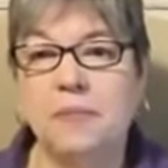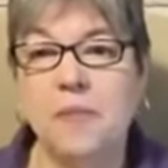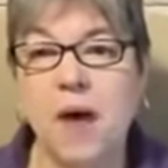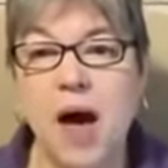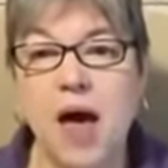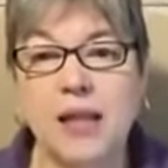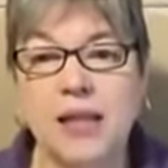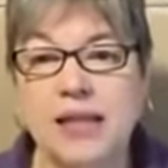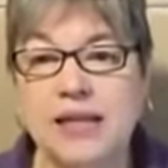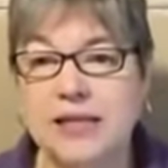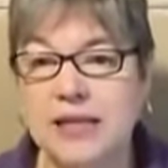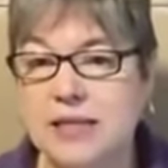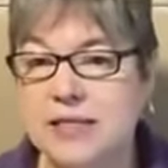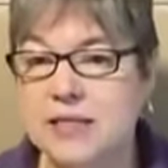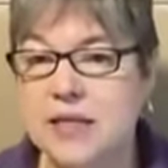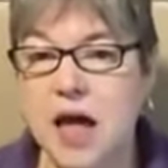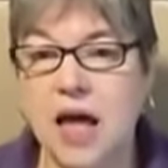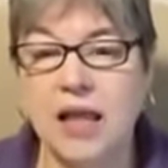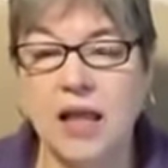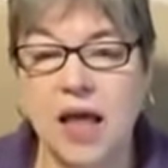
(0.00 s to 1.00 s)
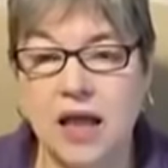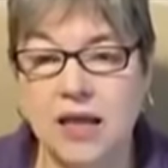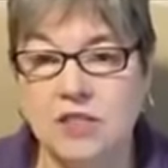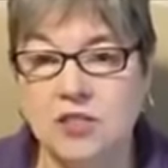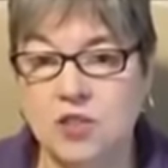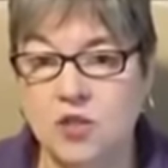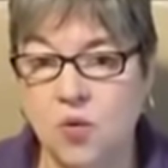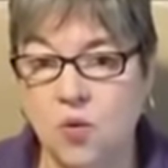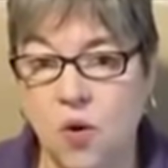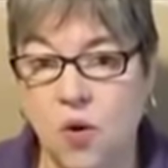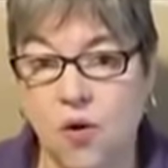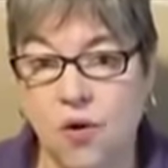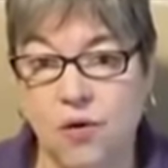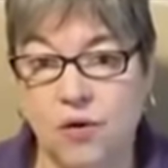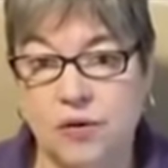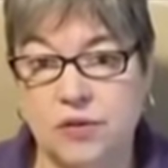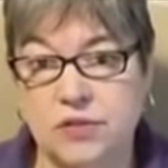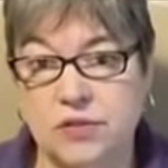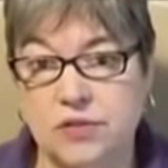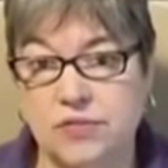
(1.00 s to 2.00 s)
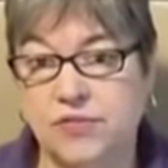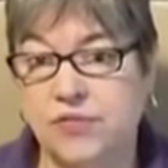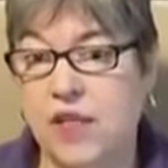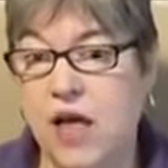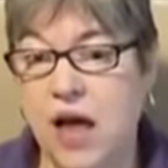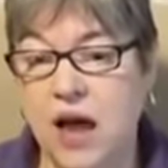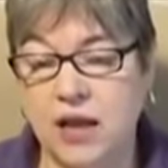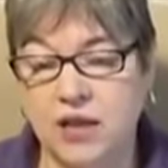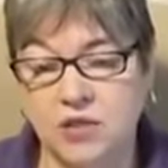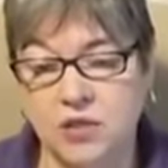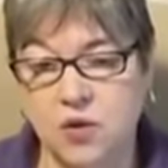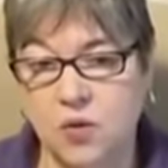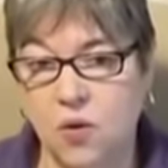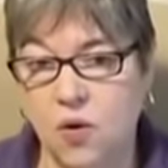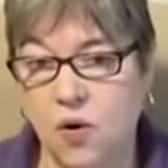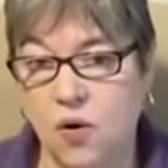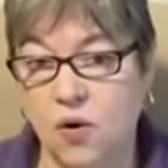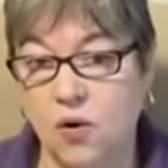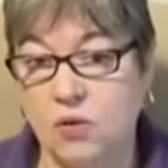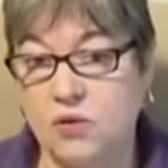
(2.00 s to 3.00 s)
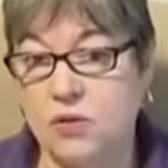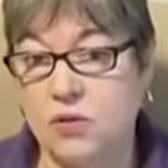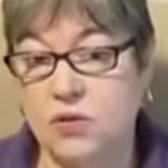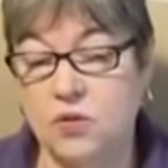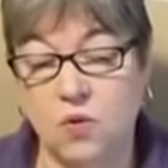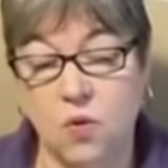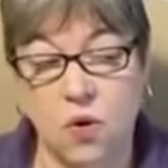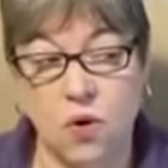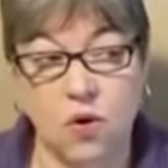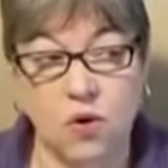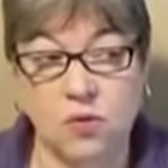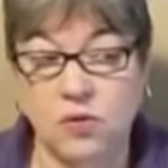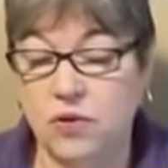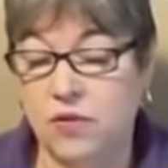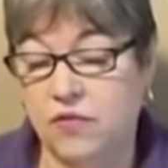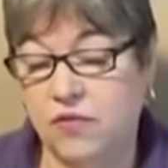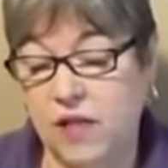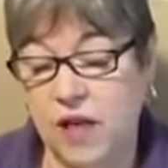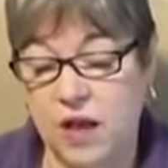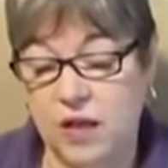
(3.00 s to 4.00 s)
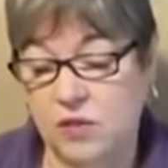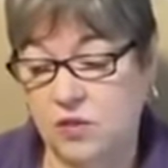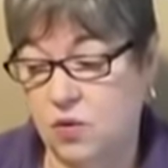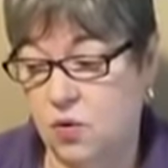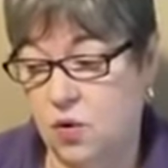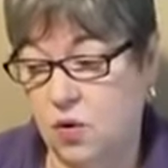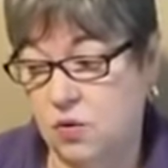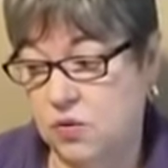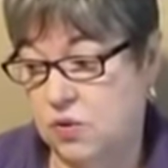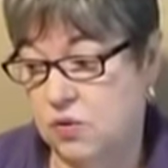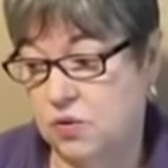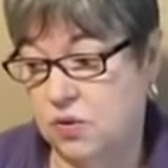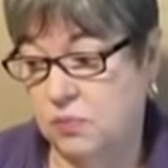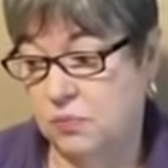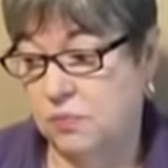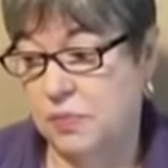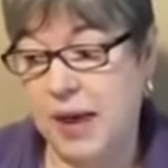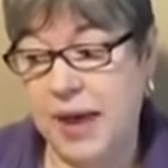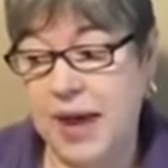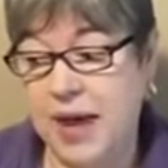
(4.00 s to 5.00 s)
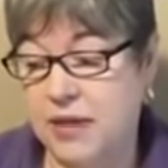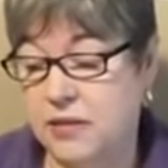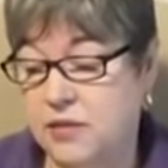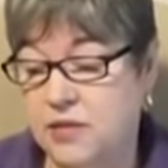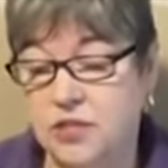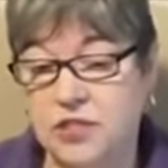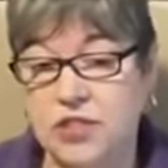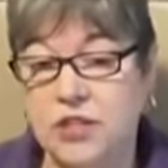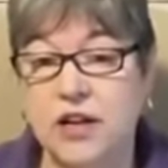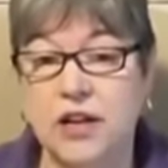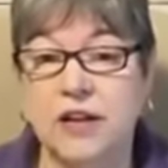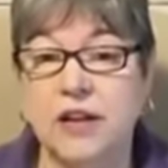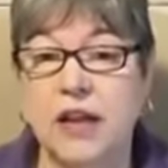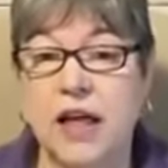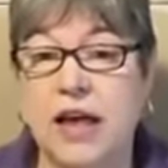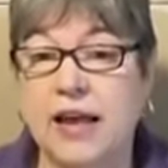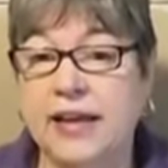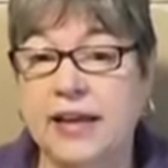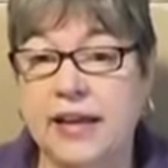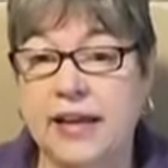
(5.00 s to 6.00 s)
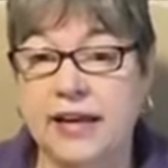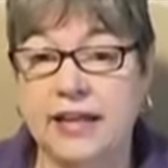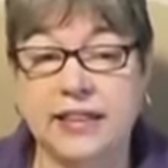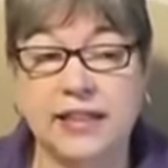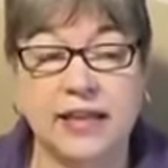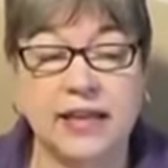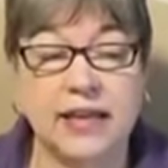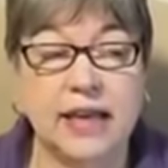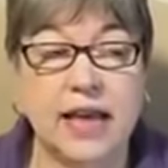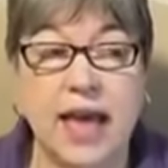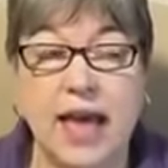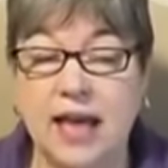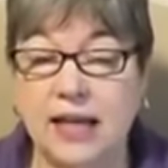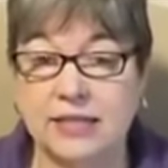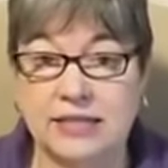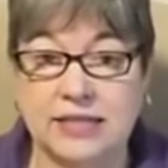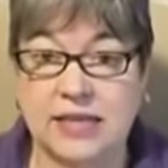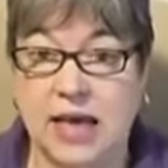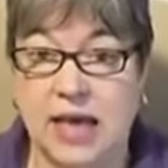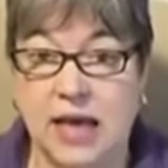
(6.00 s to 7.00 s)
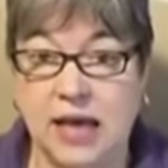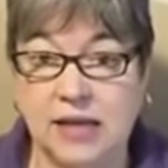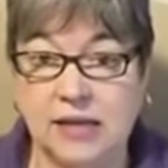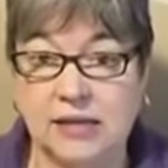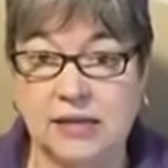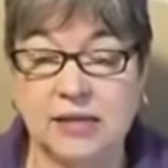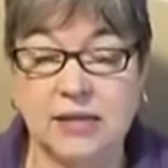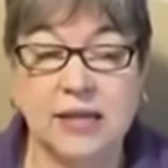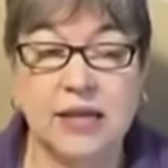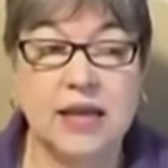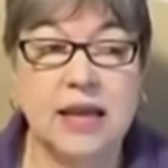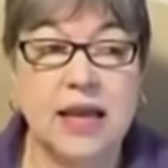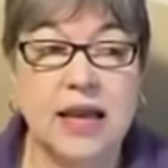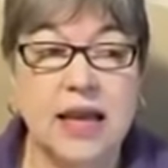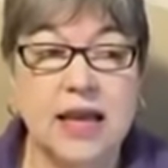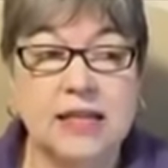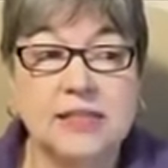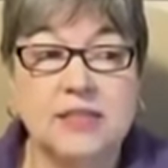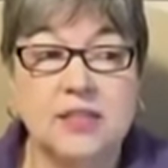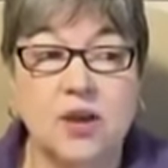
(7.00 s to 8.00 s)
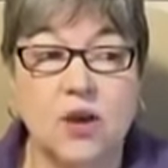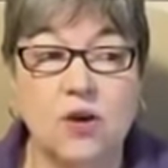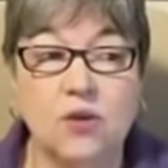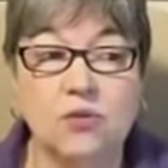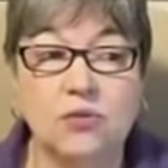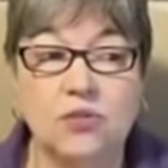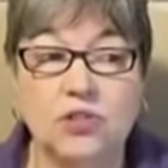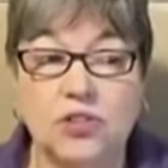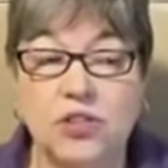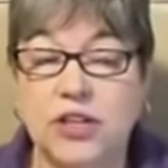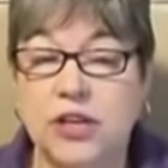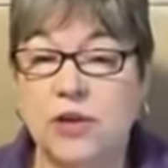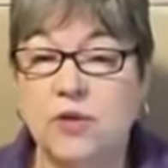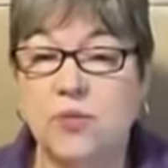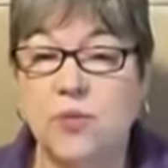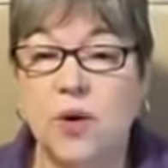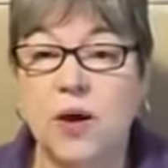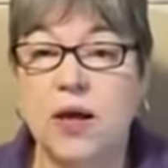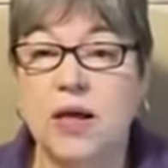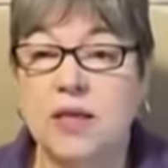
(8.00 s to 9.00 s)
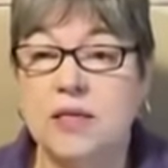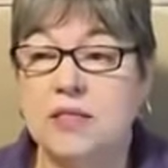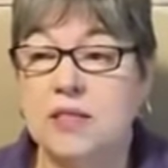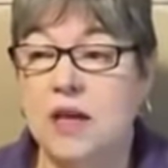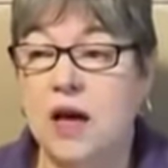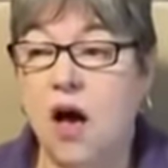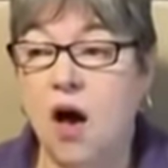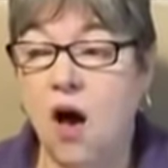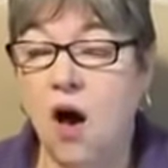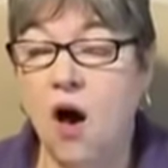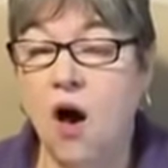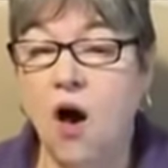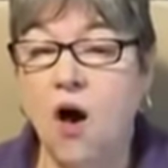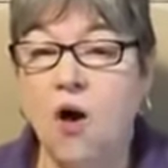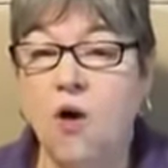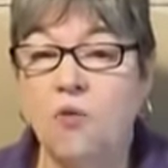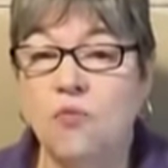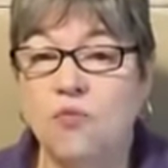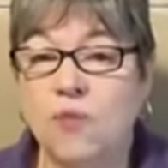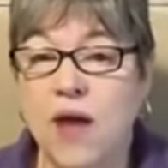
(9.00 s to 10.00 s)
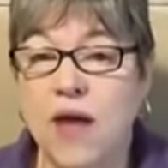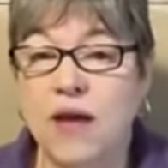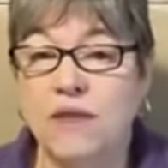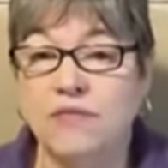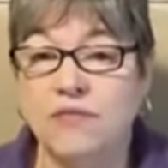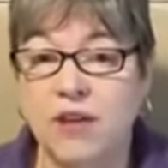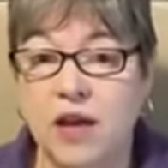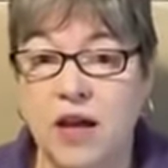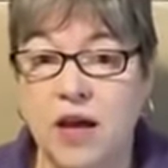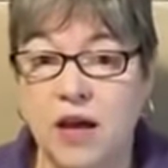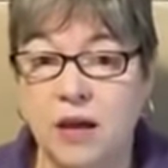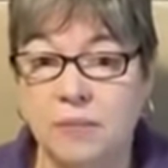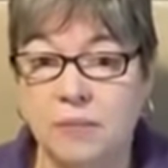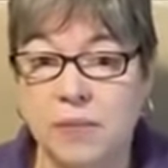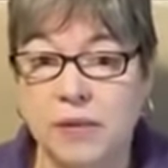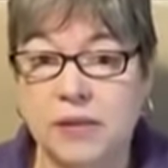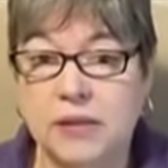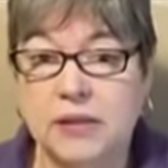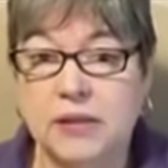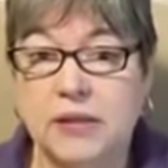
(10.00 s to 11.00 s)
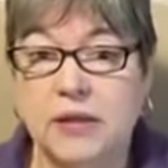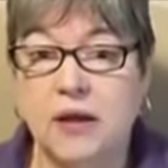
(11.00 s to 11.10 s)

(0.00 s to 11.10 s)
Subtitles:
Molly does not like squirrels, flying squirrels. Squirrels are flying squirrels, bats. She doesn't like anything outside. And so she was all revved up